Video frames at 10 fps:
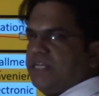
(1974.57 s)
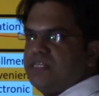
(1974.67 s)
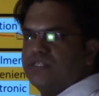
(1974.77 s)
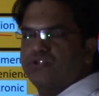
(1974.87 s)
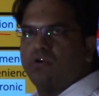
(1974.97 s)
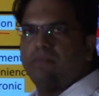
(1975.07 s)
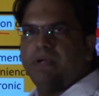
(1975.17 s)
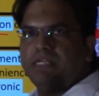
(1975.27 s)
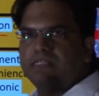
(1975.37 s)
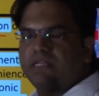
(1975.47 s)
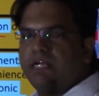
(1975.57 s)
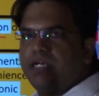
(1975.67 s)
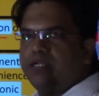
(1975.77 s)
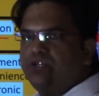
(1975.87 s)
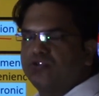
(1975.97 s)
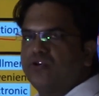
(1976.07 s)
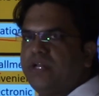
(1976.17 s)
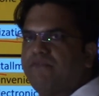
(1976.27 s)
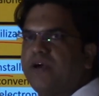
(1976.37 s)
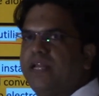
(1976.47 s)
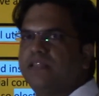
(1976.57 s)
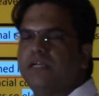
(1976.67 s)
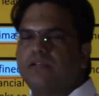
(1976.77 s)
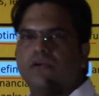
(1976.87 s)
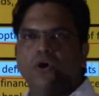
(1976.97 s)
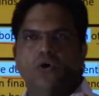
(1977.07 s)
installments, right. You should define that